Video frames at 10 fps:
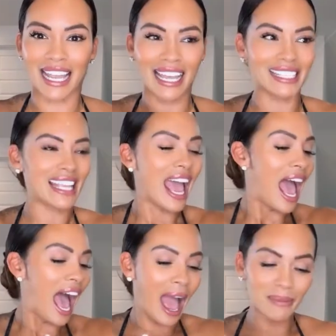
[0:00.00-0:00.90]

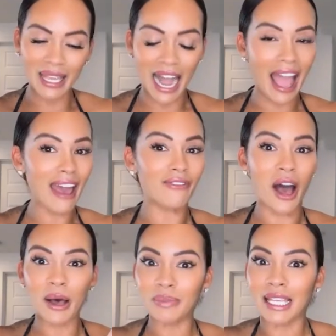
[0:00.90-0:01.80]
emotions.
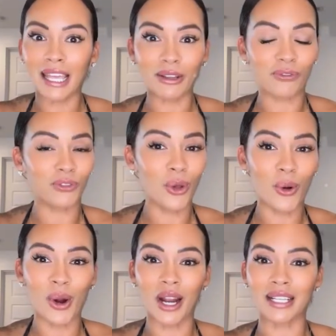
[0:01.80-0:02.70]
Fans could sense that two
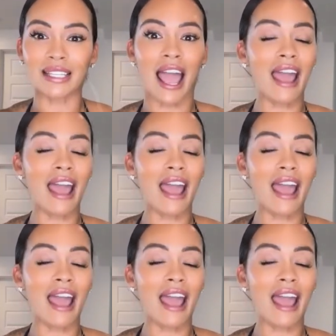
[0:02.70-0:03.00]
ladies were